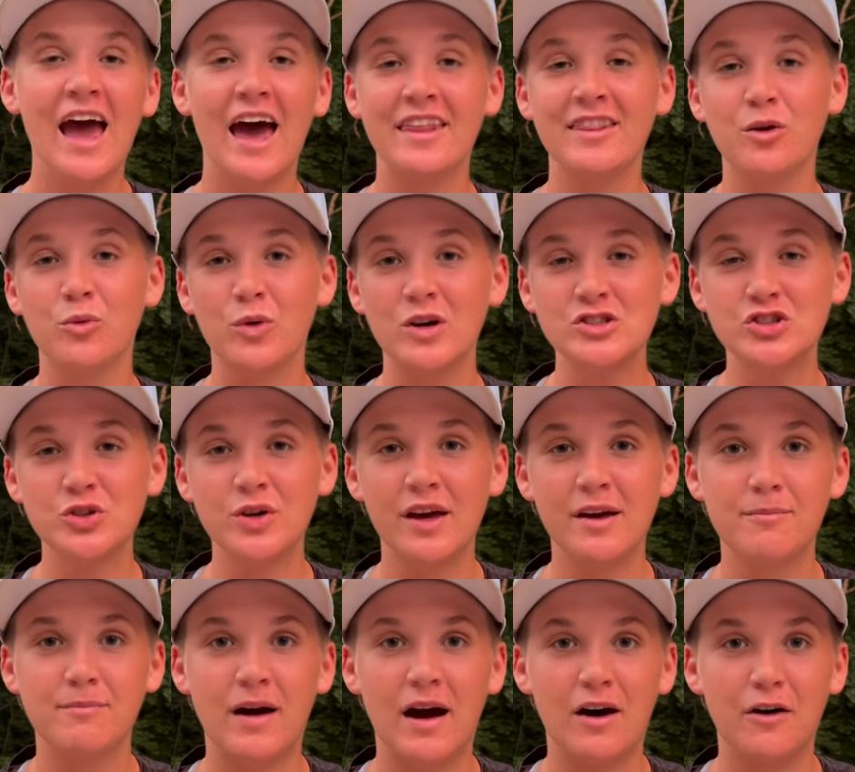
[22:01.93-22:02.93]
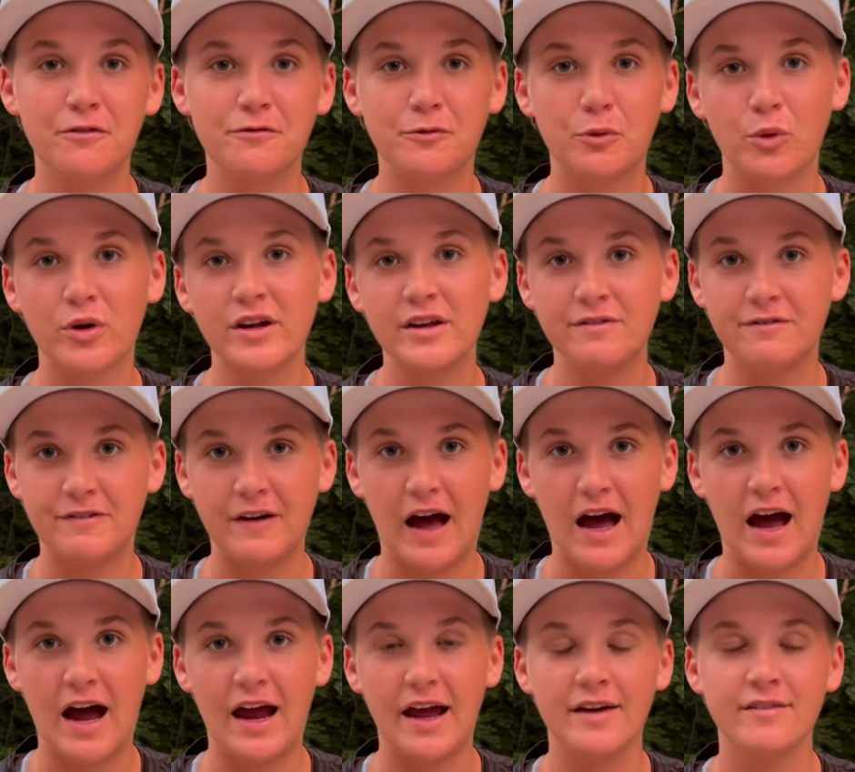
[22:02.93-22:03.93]
and then once you hit mile
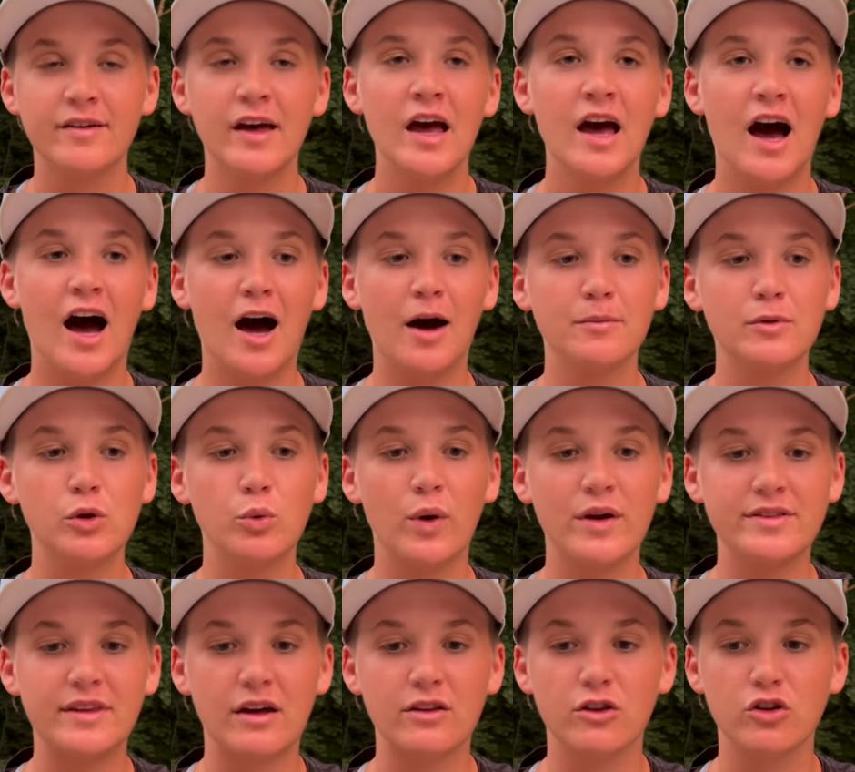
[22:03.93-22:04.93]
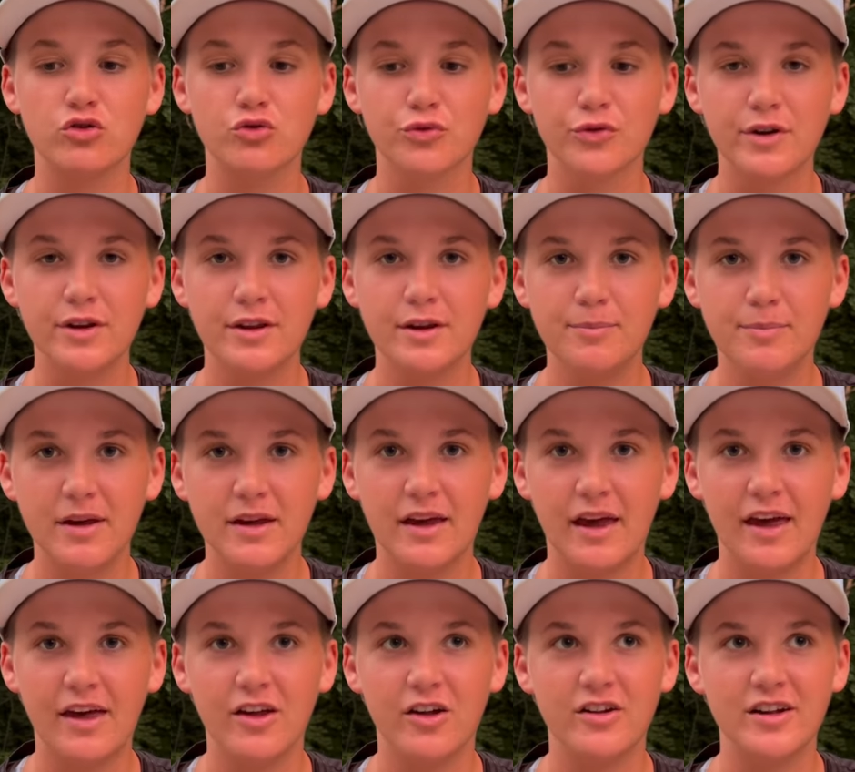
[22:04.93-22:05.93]
45 um, you went down this really big
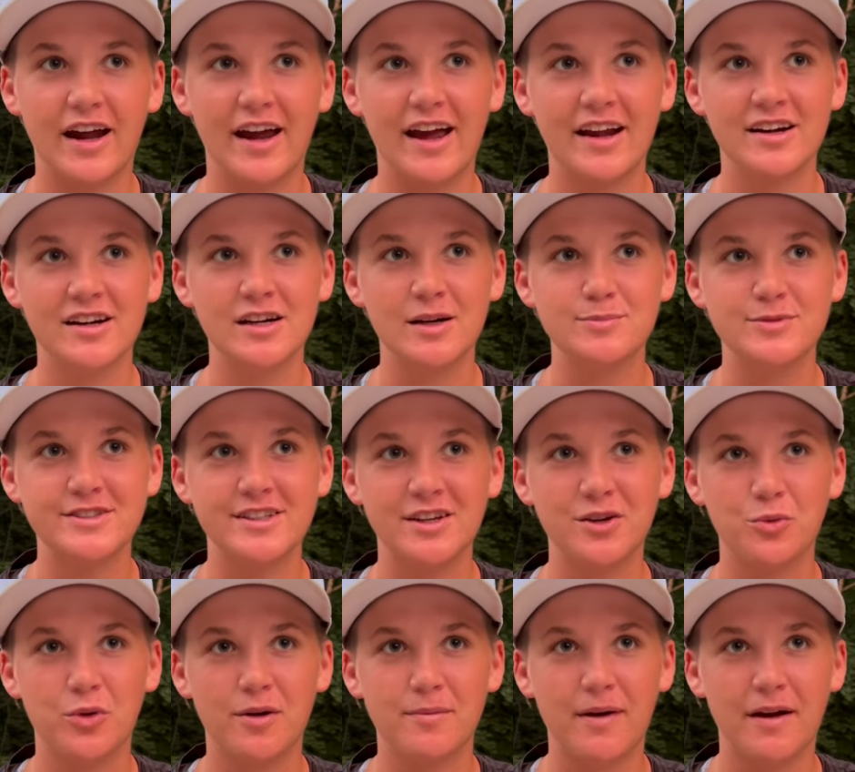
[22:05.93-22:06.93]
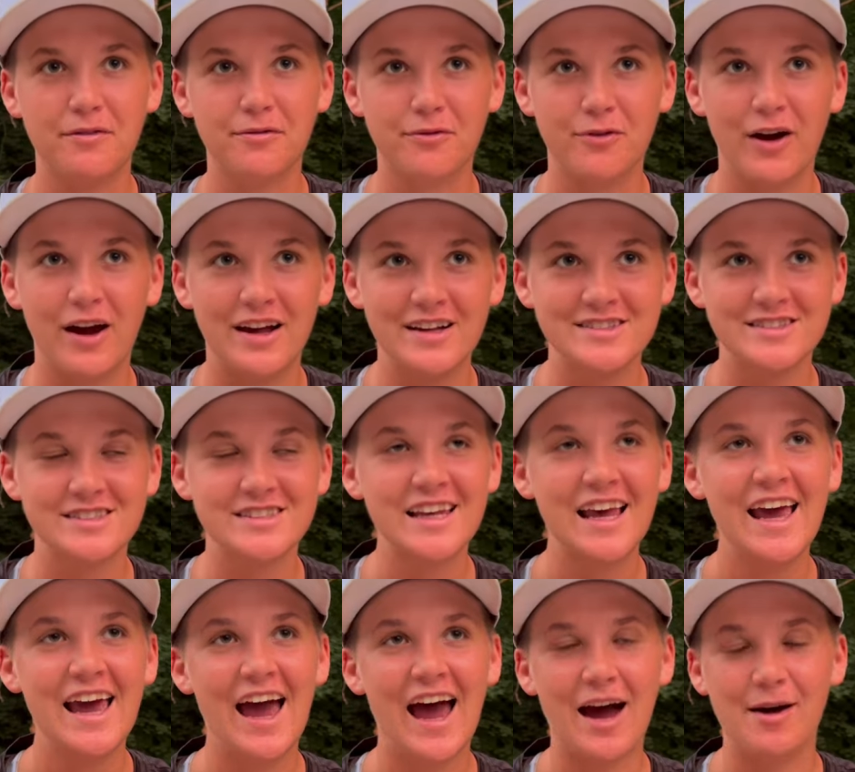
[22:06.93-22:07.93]
hill and i ended up seeing one of my friends
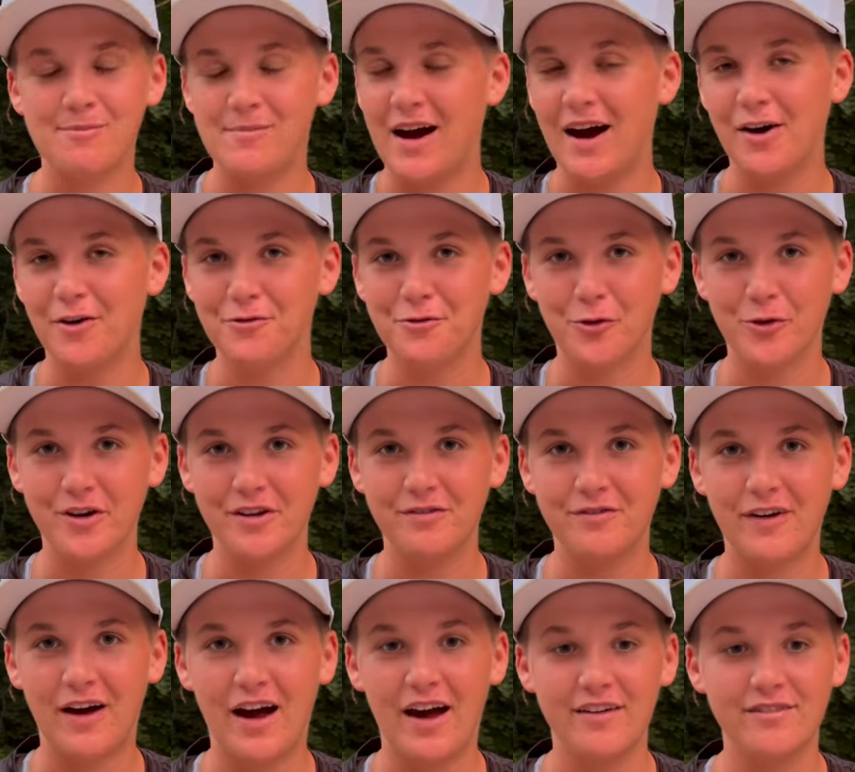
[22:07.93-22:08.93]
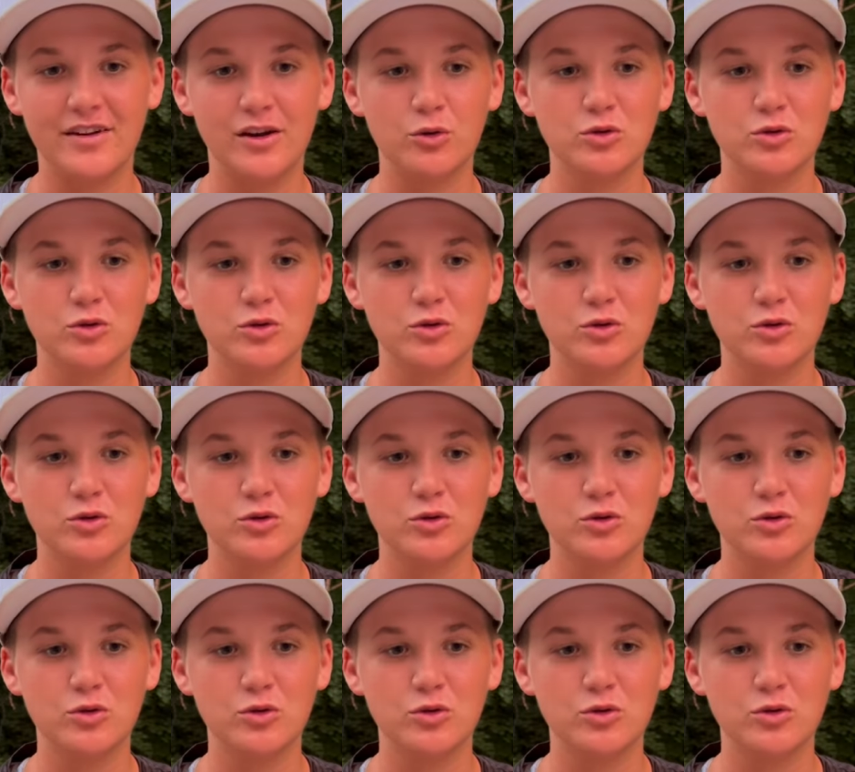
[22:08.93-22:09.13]
at mile 45 and it